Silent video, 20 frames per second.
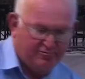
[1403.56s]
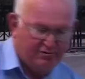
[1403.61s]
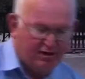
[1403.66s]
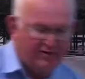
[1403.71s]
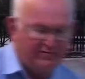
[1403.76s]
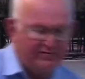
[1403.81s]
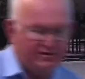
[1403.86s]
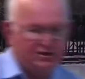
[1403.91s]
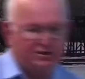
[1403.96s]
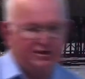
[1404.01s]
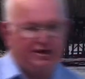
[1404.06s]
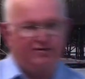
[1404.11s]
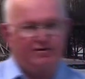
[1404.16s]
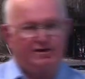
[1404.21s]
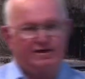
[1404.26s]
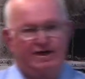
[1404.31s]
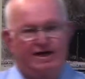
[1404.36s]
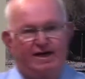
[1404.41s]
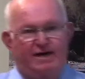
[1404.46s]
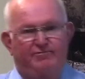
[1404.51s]
driving a
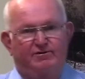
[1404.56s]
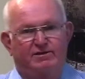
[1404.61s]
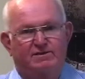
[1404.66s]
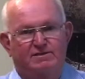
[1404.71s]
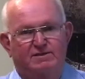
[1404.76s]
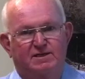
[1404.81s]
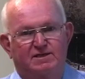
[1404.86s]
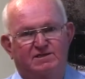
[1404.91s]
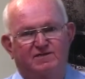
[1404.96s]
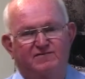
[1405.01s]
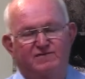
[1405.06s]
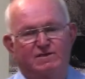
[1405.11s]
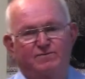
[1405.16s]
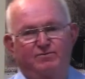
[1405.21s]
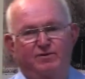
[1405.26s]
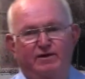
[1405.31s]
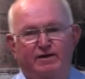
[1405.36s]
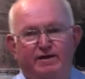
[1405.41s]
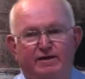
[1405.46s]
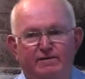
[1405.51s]
shuttle car at excessive
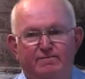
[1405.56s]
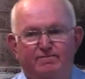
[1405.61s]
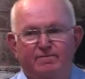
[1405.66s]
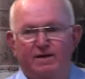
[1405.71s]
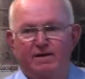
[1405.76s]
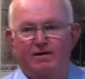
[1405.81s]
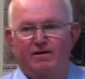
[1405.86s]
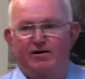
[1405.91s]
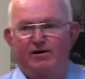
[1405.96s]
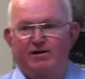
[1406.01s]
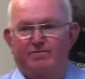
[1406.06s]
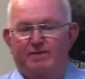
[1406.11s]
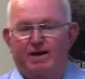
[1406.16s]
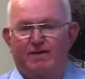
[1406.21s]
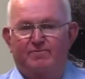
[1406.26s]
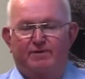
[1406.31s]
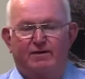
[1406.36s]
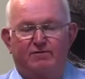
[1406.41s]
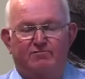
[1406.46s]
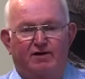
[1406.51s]
speed on a
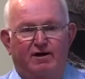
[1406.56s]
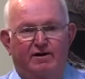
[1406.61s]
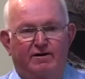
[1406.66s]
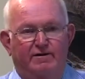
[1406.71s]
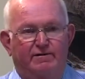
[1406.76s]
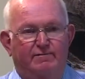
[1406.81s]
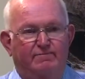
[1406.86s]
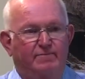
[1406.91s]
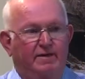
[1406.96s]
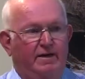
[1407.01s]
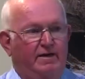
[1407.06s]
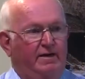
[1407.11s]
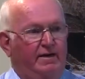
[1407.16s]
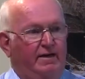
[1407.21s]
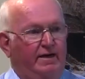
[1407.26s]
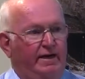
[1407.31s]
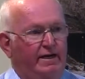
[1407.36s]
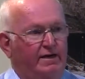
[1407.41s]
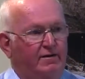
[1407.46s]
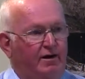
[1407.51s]
bumpy road,
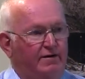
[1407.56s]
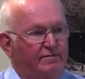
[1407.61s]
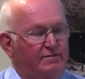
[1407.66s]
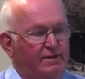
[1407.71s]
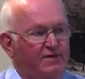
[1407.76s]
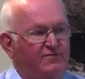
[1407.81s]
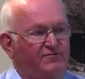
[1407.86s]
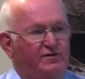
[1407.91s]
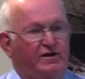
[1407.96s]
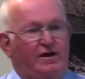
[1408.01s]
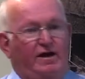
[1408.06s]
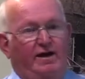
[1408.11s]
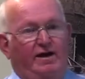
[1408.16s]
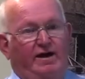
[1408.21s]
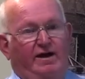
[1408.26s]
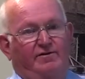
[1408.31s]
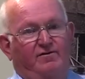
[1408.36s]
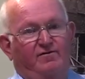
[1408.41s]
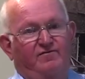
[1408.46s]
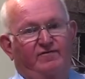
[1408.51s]
he got lifted
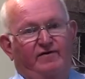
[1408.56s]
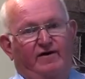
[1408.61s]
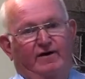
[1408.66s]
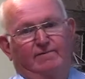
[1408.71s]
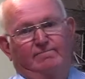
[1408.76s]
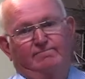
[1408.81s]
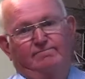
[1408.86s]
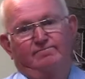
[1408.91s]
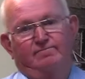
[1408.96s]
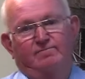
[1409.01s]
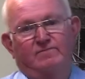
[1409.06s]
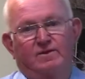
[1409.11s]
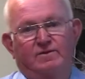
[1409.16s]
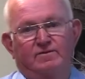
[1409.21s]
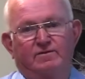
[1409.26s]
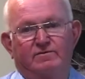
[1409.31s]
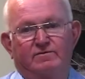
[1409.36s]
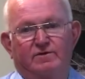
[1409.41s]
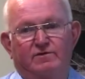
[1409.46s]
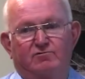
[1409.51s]
out of
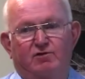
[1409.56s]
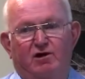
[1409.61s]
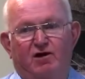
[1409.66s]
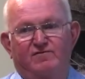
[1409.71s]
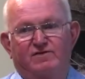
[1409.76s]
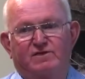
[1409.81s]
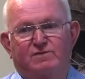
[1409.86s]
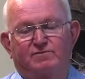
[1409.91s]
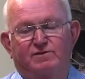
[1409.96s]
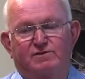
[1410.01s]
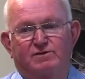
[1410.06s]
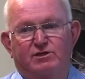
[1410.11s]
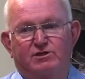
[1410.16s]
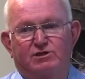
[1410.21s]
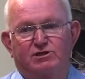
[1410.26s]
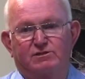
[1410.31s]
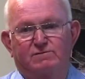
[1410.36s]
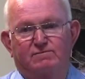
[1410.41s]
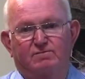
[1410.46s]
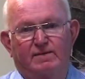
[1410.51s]
the, the driver's
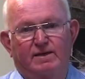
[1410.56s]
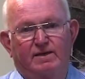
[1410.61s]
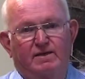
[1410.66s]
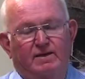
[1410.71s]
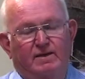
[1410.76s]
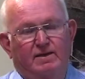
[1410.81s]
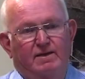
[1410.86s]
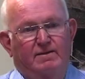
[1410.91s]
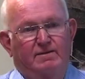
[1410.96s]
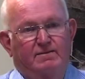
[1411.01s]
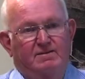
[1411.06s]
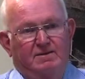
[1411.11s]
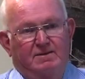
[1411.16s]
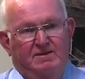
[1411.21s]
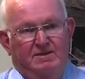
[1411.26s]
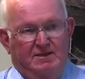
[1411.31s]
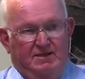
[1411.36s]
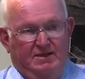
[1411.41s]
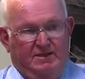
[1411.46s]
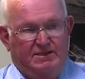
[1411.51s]
position,
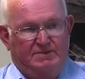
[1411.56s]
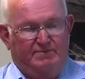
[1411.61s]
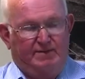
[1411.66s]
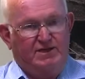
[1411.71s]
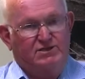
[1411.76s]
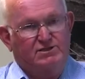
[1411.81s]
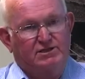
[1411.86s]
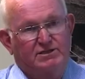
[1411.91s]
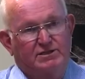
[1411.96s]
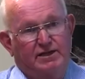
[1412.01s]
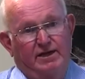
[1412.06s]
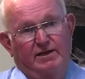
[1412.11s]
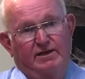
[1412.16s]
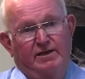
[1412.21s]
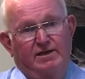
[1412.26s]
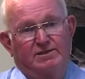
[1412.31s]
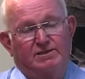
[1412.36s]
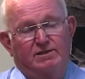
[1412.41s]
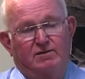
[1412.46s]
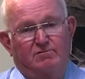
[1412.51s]
smashed his head
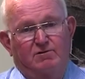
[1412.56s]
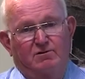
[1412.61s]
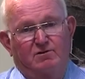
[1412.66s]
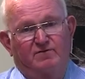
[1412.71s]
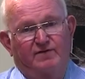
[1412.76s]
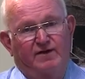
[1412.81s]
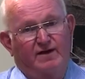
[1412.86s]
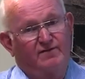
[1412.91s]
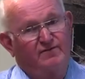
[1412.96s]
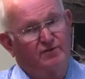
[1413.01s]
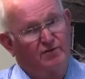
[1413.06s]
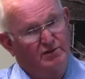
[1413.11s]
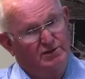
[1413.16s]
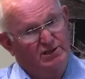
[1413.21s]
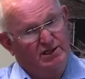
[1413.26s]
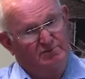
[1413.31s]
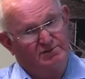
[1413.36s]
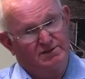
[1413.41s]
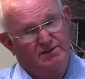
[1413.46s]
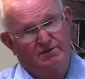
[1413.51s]
against the roof and
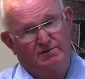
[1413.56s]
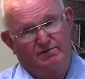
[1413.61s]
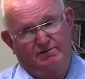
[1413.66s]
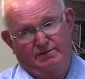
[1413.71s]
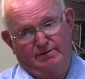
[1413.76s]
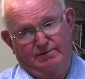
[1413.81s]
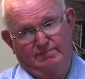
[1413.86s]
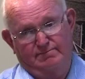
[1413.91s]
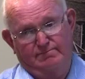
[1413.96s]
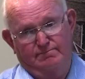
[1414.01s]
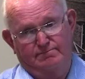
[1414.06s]
unfortunately was killed.